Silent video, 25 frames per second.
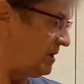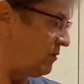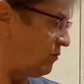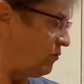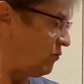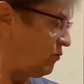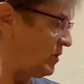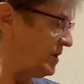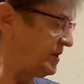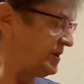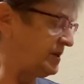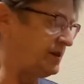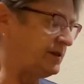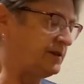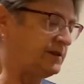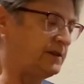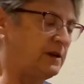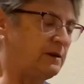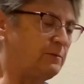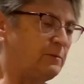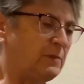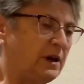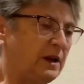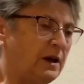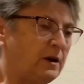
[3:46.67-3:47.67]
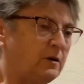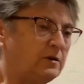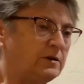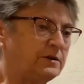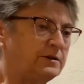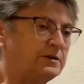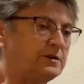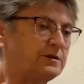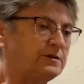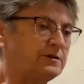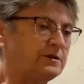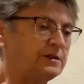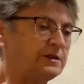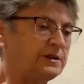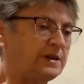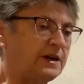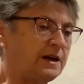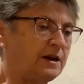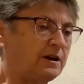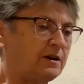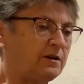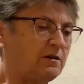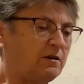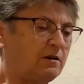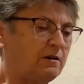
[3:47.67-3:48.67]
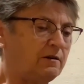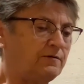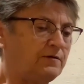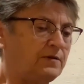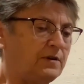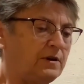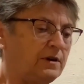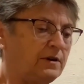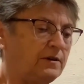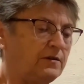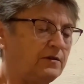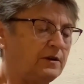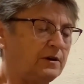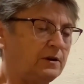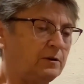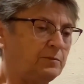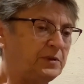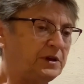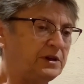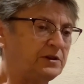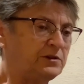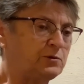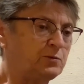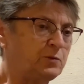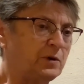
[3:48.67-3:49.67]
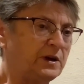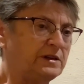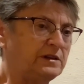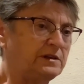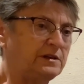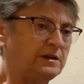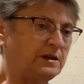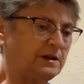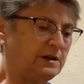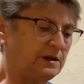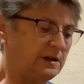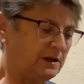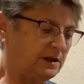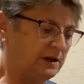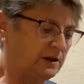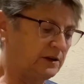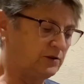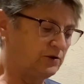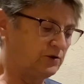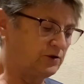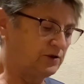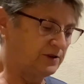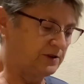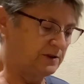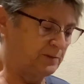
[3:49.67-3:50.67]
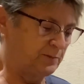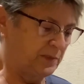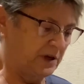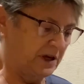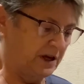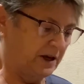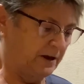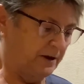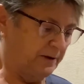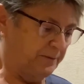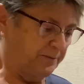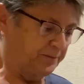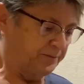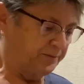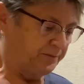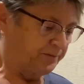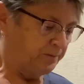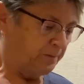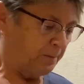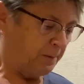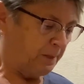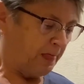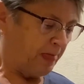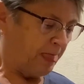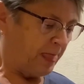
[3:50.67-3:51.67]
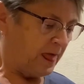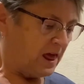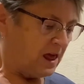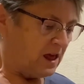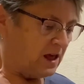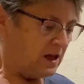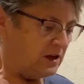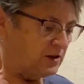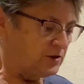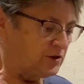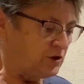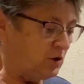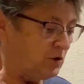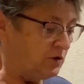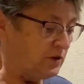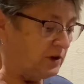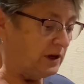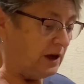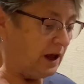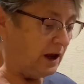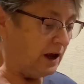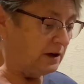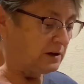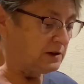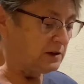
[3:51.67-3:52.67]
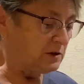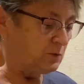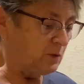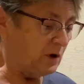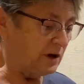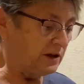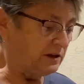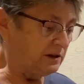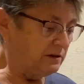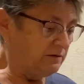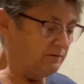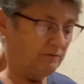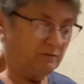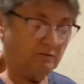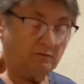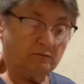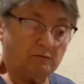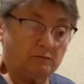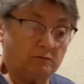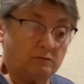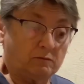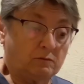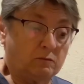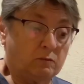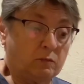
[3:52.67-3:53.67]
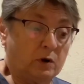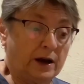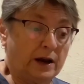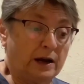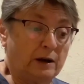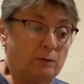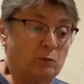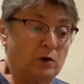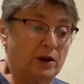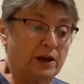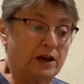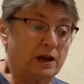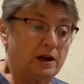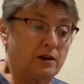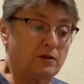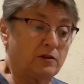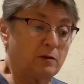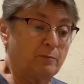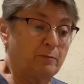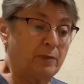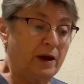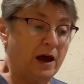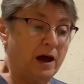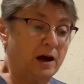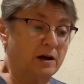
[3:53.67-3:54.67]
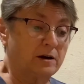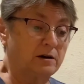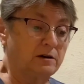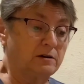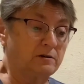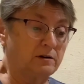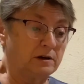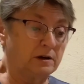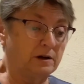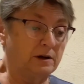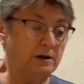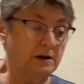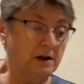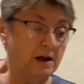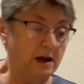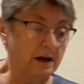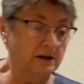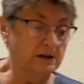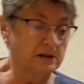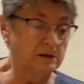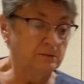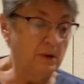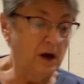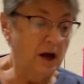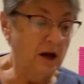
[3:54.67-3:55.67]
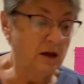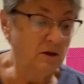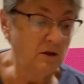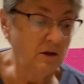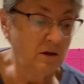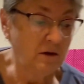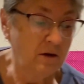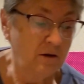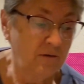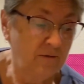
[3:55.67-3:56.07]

When the seam allowances are taken off, they'll be 20 inches big. So the next one, when we get the pattern next month,